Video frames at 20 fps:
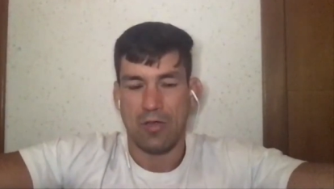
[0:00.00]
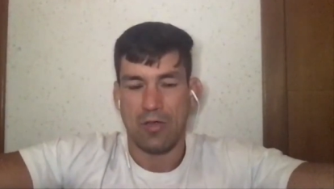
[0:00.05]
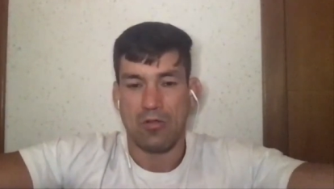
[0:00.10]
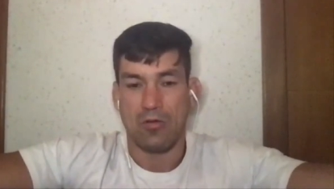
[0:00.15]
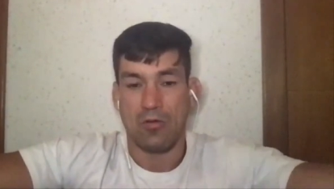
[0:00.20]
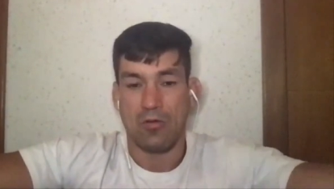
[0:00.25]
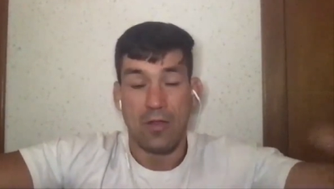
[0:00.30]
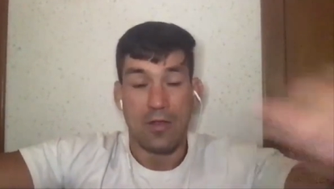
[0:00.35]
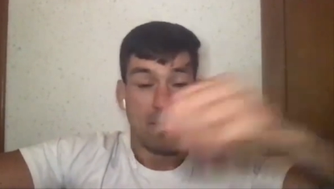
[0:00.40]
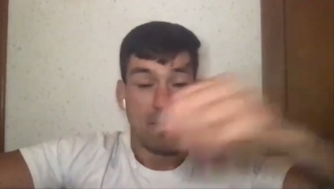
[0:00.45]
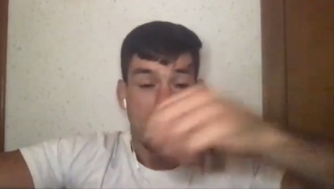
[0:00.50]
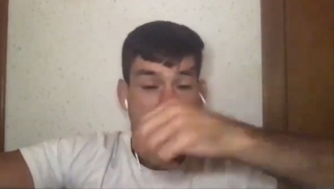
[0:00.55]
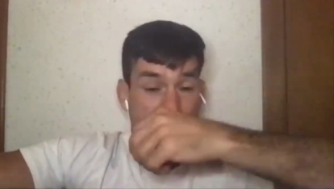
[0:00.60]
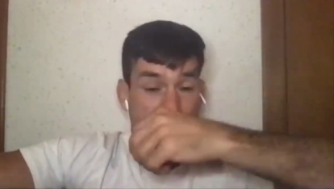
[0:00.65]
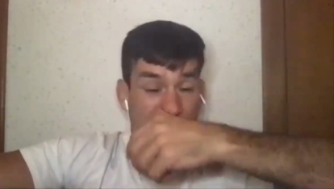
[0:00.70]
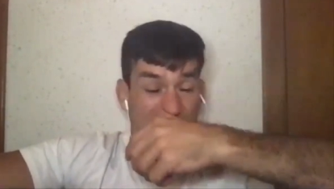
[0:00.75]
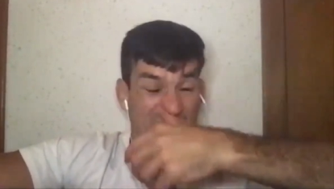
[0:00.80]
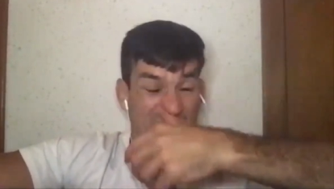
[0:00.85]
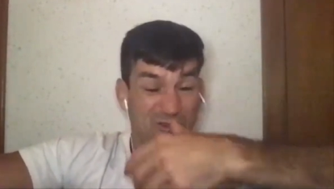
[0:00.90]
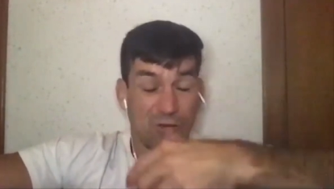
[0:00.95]
So if
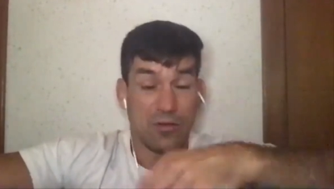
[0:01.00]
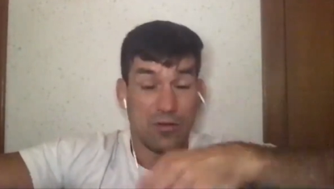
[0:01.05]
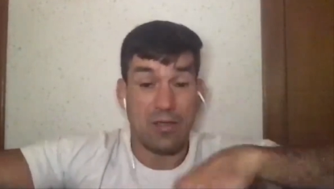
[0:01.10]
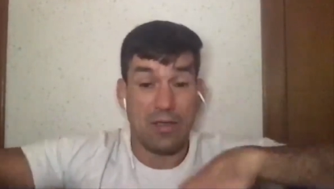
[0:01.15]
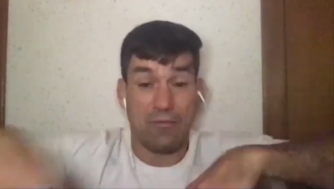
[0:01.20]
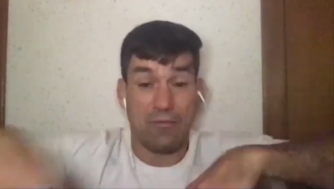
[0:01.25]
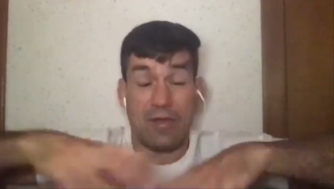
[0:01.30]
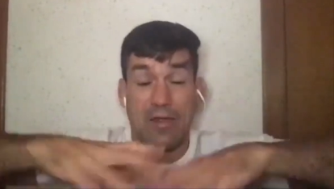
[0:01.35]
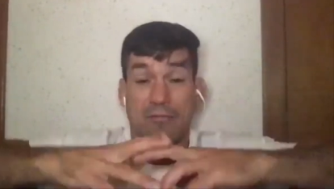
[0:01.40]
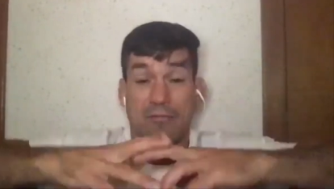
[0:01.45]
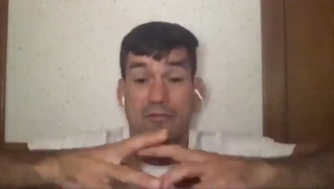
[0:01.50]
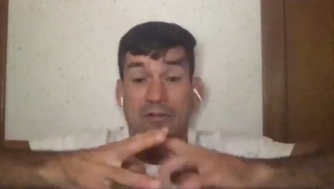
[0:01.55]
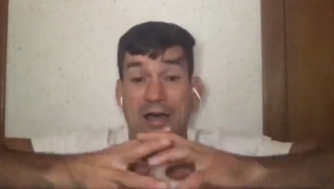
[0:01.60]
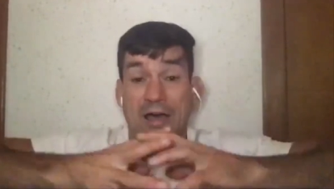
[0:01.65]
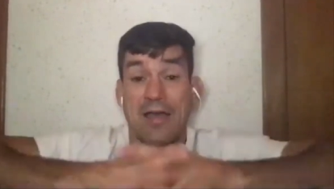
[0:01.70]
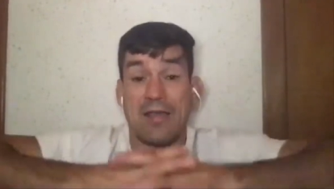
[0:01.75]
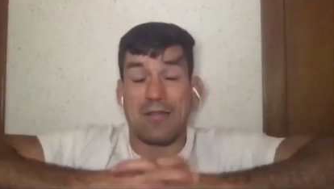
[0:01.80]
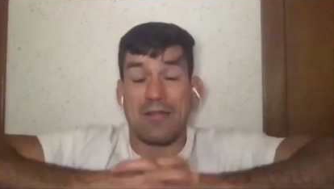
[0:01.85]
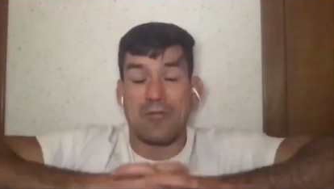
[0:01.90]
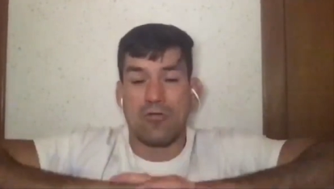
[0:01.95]
I could give
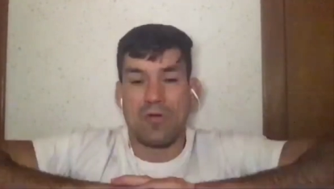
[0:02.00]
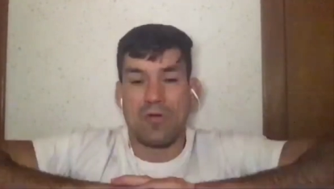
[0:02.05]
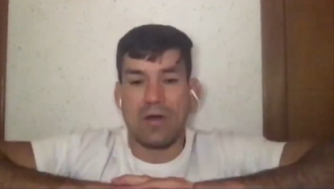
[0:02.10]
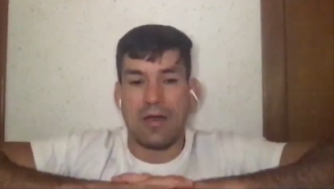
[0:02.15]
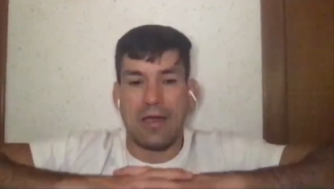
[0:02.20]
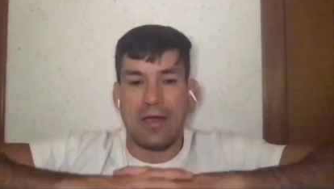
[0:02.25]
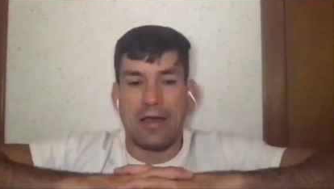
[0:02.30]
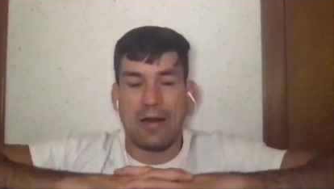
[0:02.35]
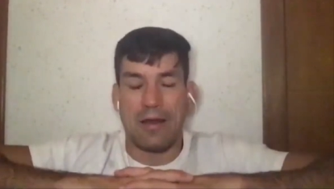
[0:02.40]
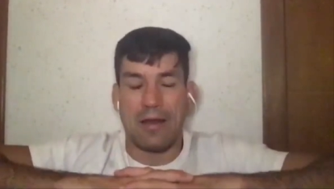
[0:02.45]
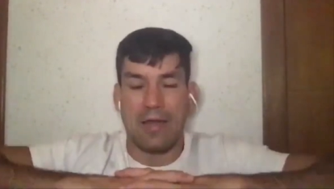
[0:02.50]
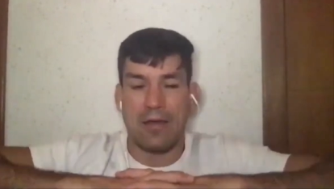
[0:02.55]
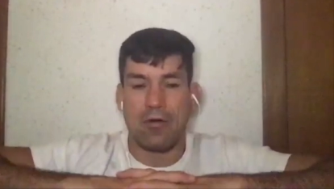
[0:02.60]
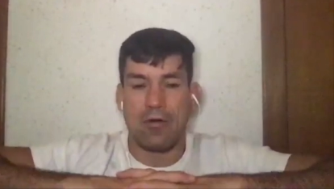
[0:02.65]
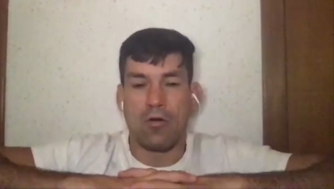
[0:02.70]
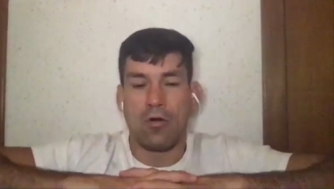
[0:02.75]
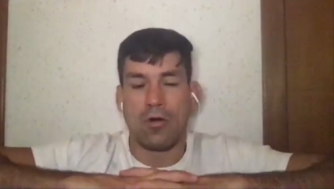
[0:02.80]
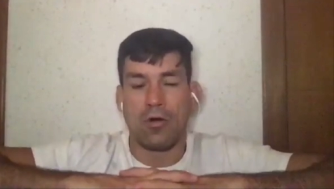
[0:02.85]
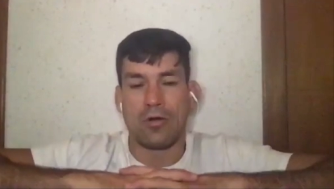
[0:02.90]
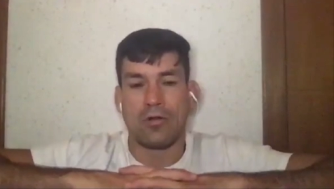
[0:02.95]
advice to guy like
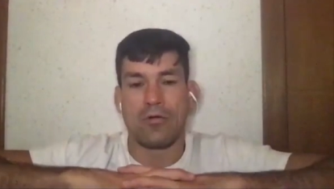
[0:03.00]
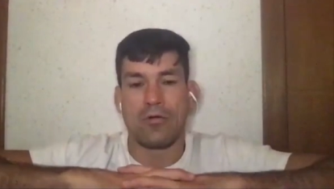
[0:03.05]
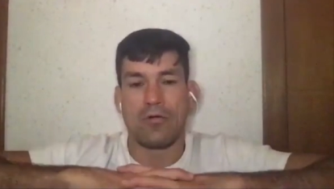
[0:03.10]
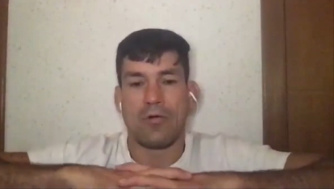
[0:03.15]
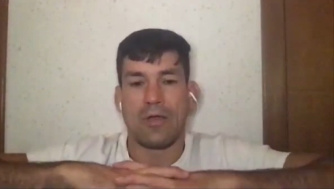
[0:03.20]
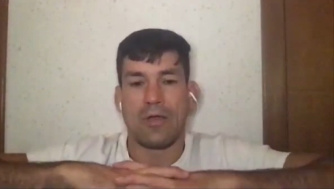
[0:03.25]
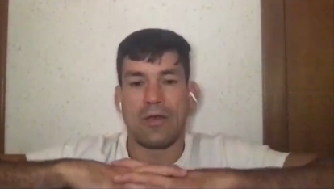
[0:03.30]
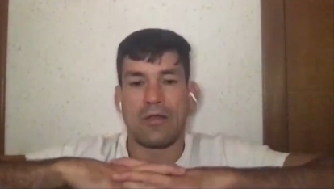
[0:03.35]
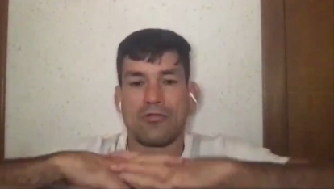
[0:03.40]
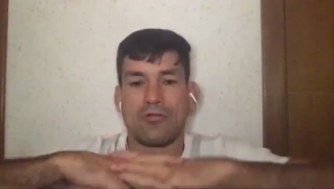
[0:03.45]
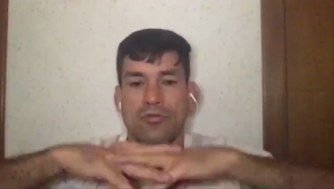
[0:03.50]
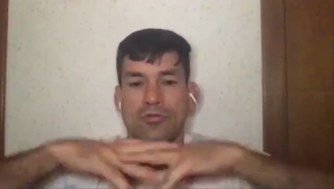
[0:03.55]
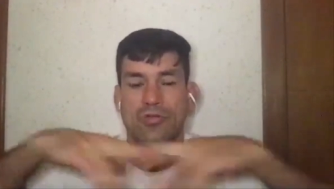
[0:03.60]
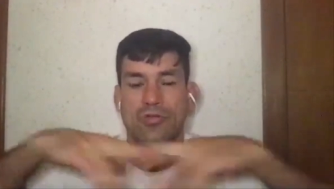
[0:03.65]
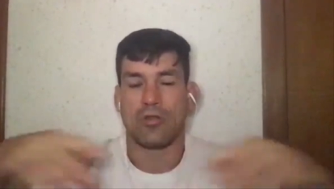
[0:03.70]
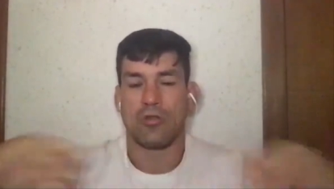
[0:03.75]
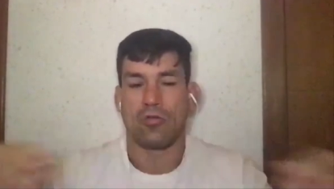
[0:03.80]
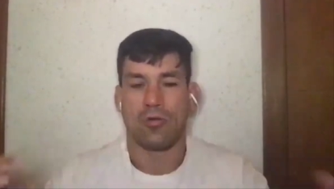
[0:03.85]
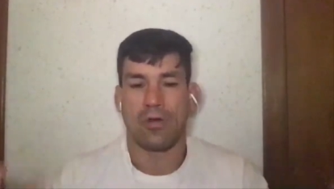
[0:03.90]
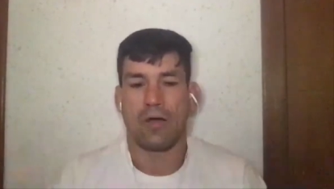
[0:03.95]
Gordon or any
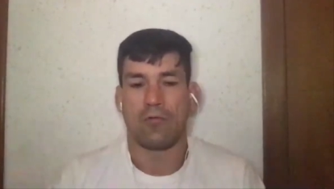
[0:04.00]
judicious,